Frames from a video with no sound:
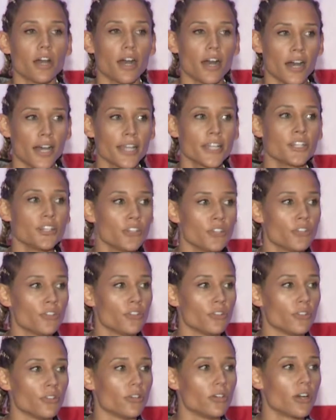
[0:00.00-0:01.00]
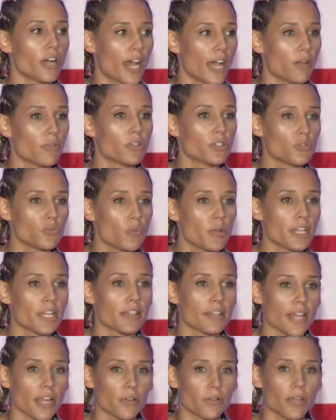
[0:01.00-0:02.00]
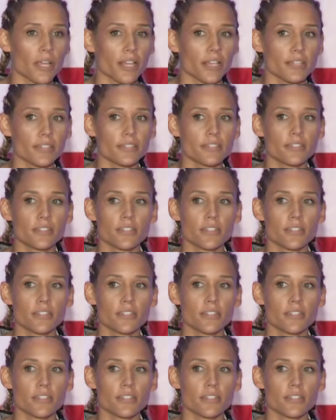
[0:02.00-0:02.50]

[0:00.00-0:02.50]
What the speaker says: I knew I was winning that race.